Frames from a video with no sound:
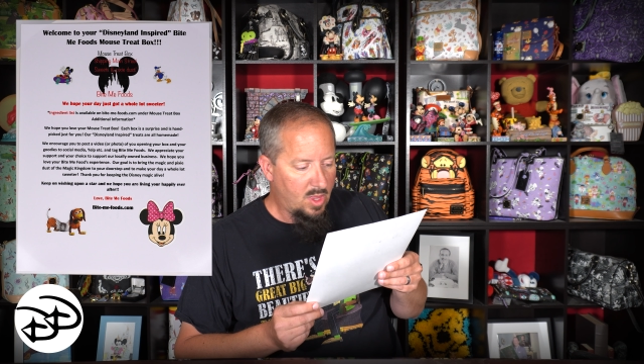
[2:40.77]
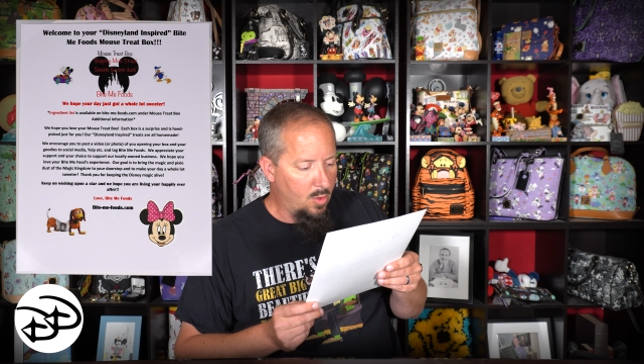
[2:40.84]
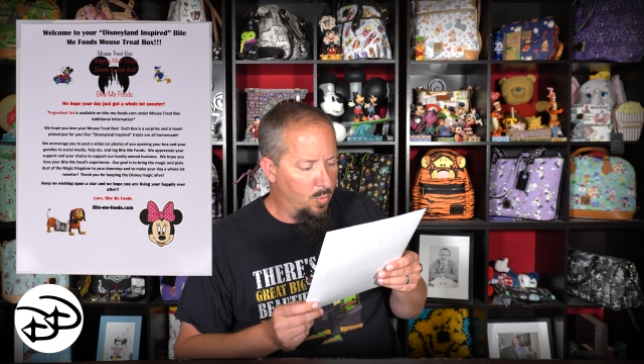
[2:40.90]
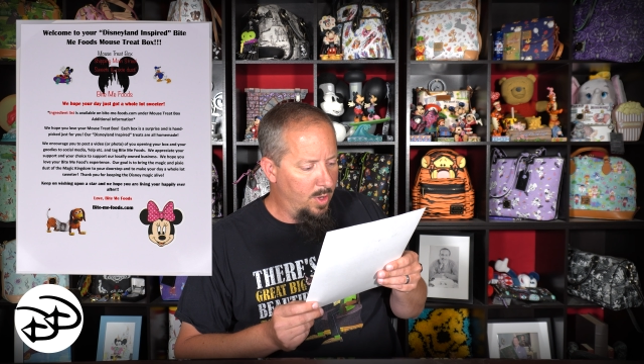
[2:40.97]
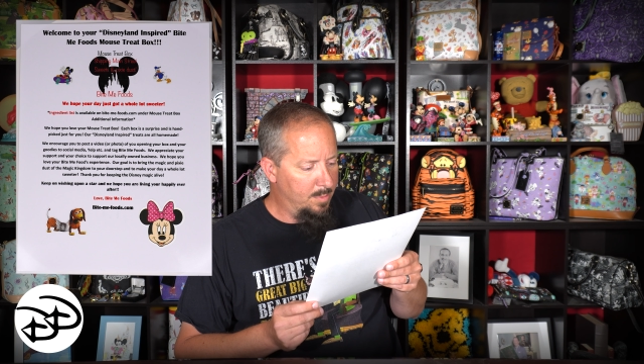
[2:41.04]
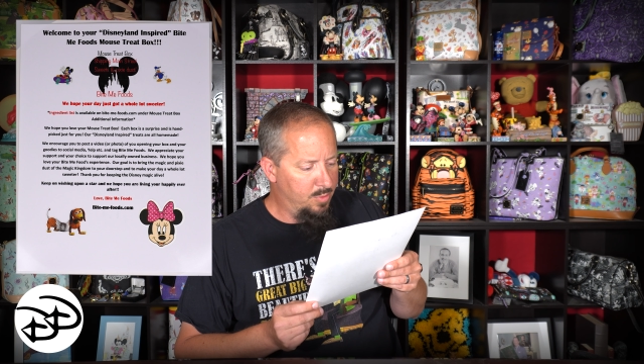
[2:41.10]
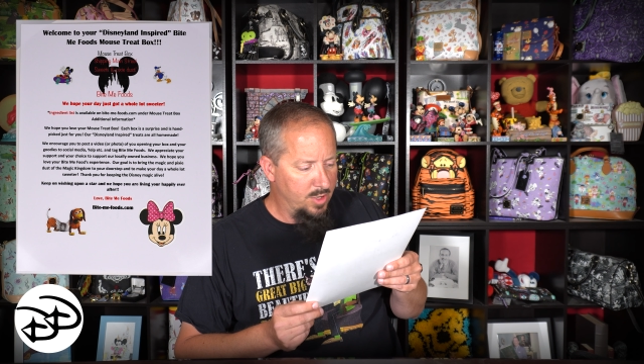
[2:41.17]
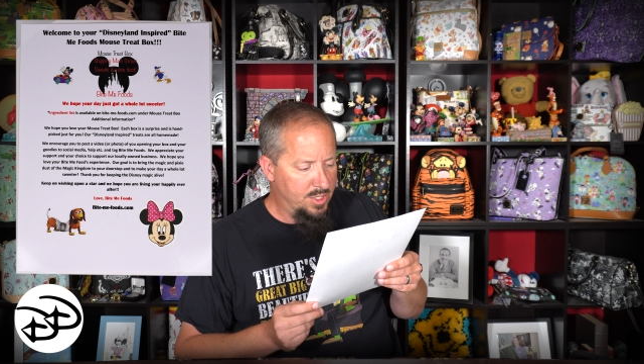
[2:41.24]

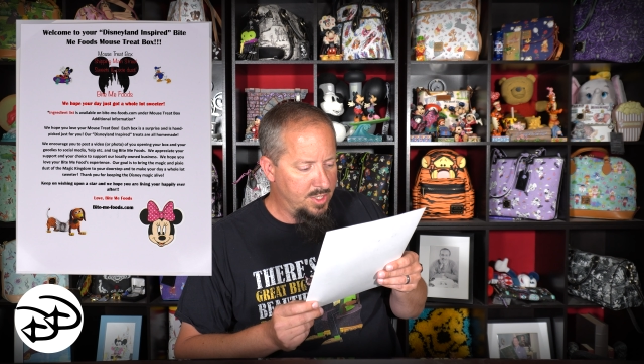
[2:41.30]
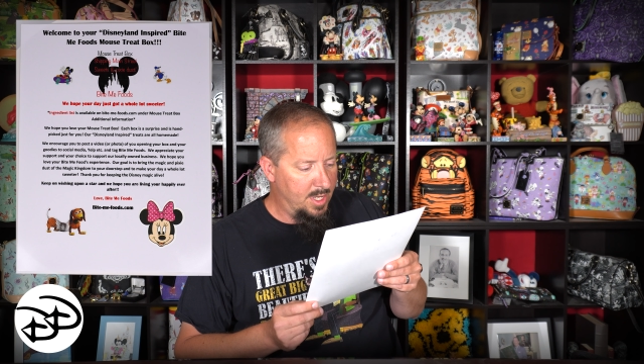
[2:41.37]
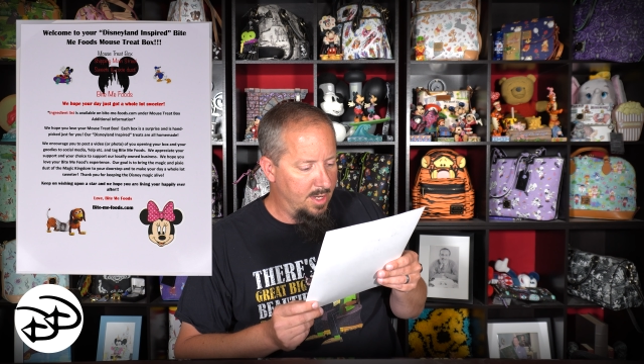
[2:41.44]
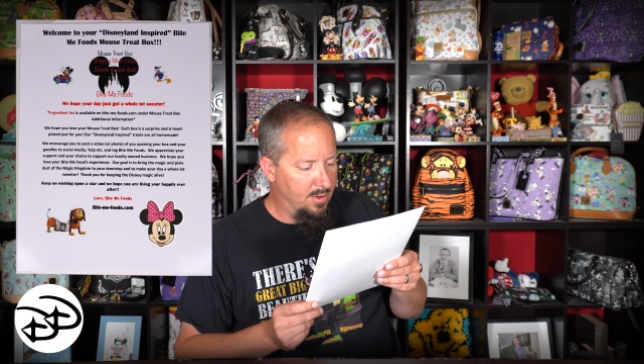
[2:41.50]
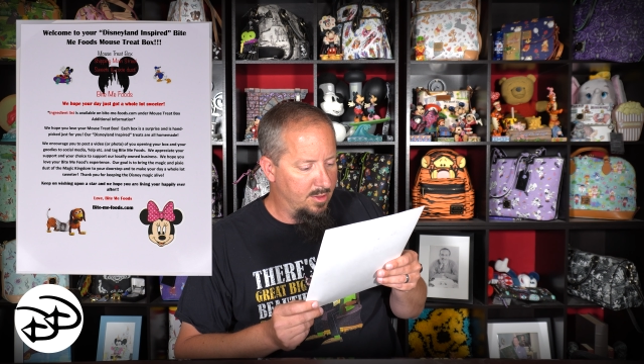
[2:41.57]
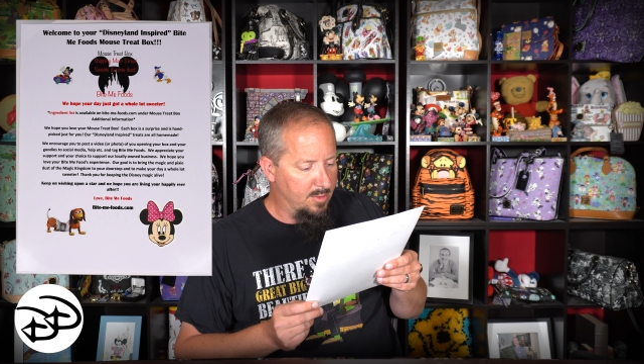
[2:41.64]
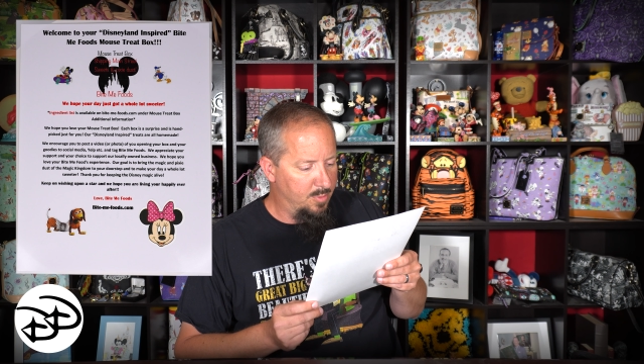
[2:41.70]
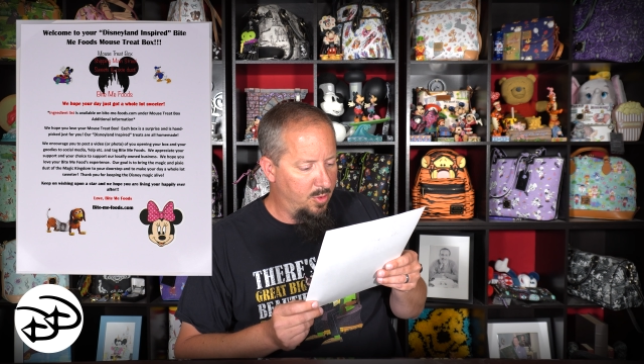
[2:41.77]
We appreciate
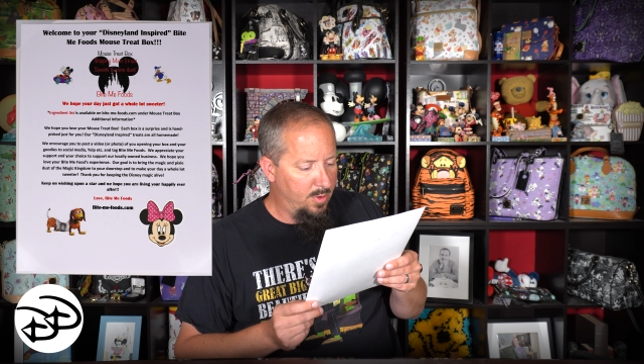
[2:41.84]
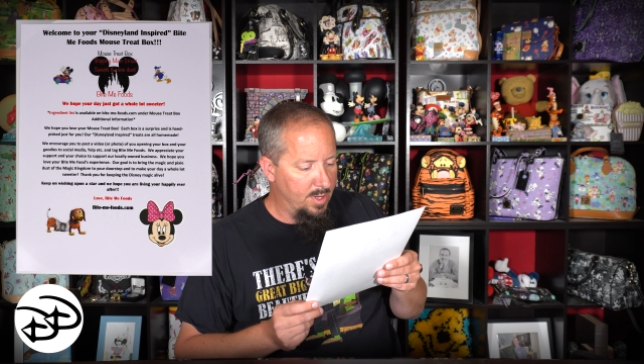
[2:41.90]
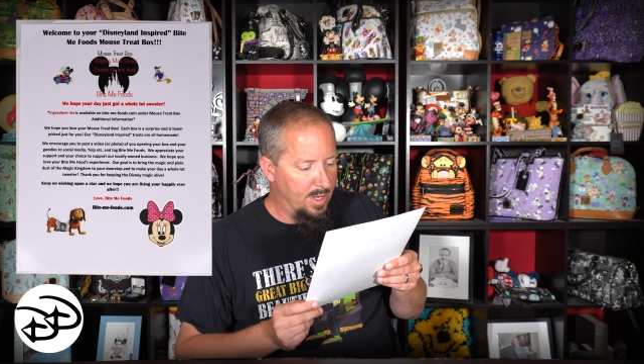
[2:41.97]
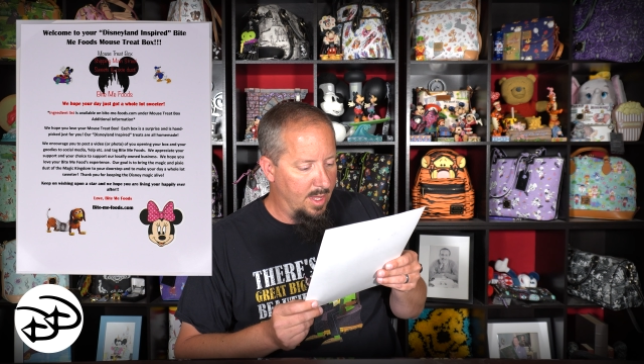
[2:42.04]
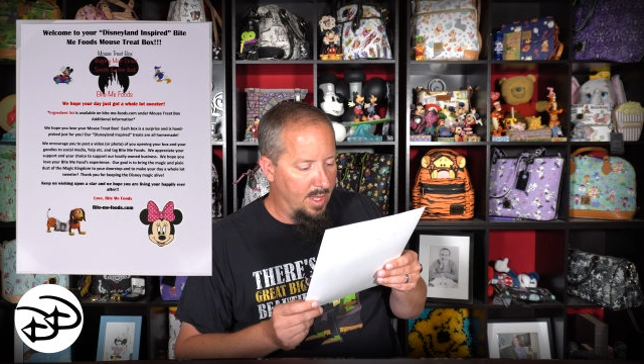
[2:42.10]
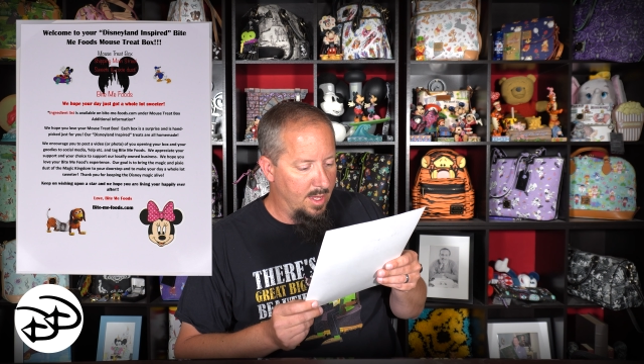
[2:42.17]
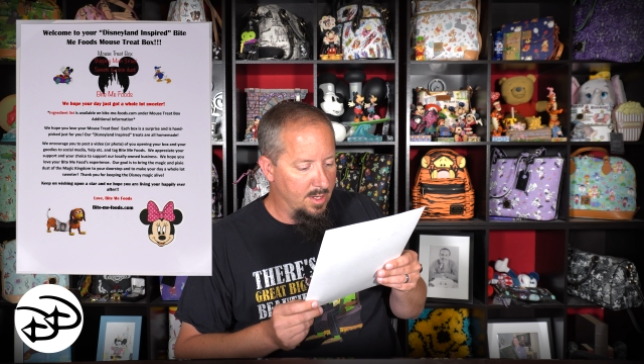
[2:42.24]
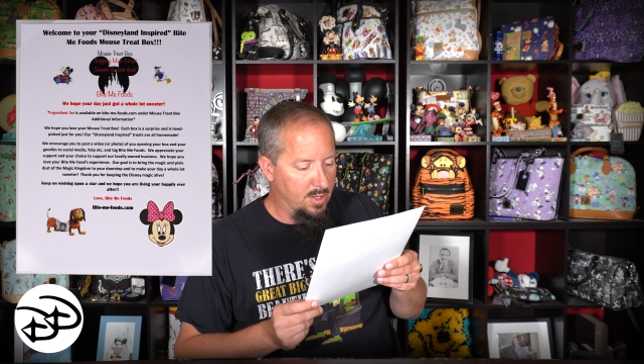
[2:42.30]
your support
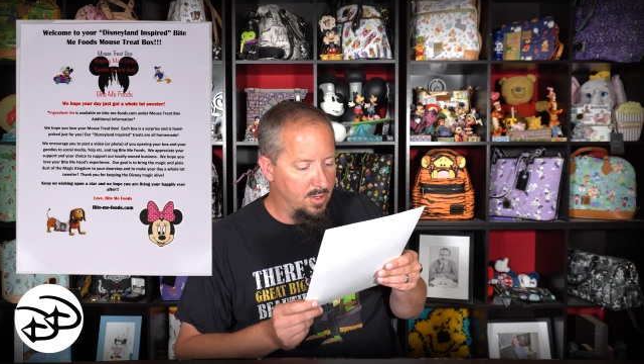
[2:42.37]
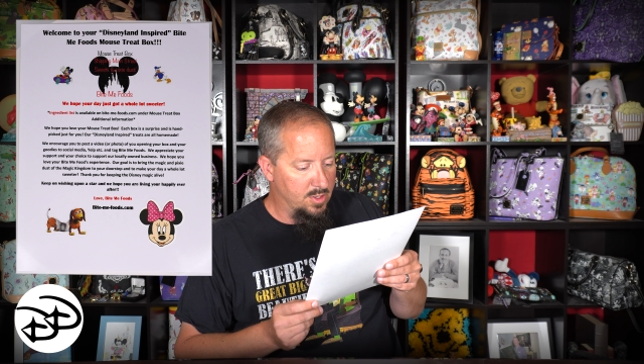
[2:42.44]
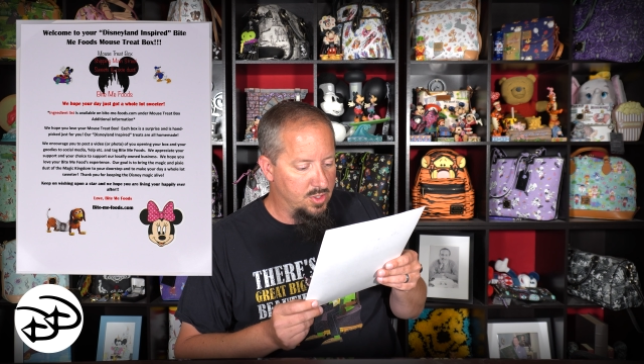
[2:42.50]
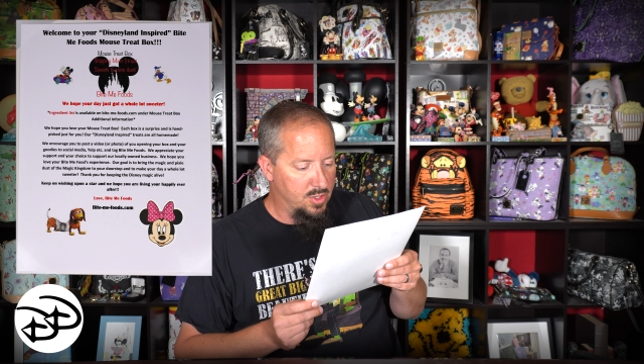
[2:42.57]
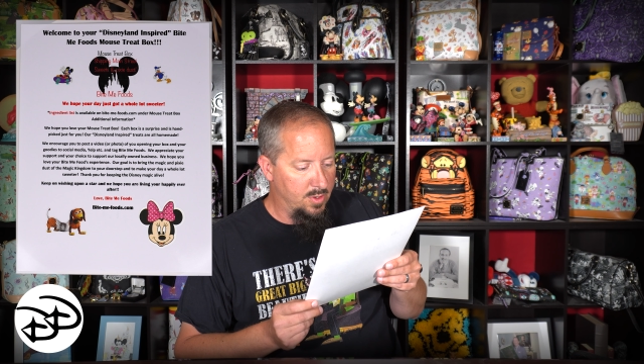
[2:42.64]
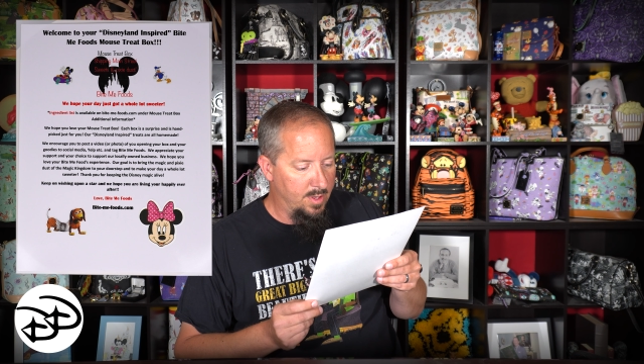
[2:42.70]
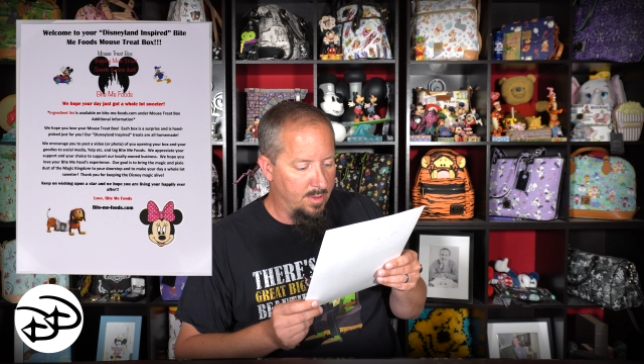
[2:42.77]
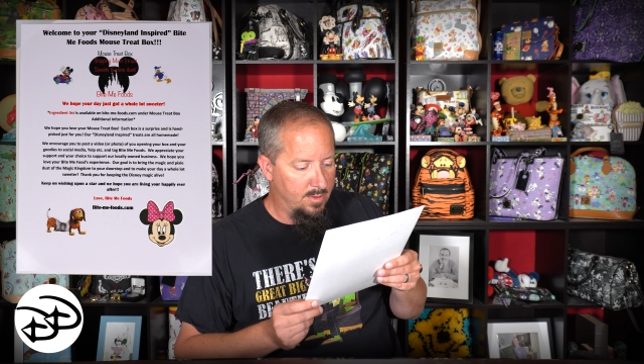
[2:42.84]
and your
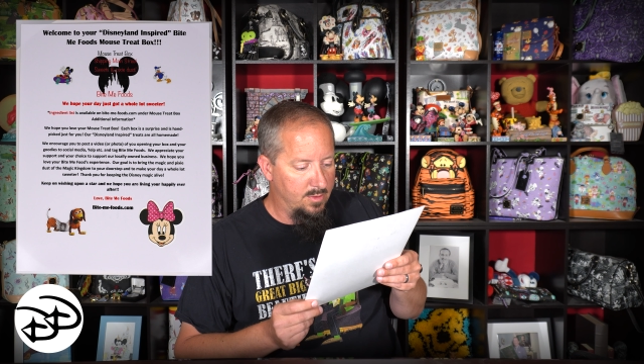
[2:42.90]
choice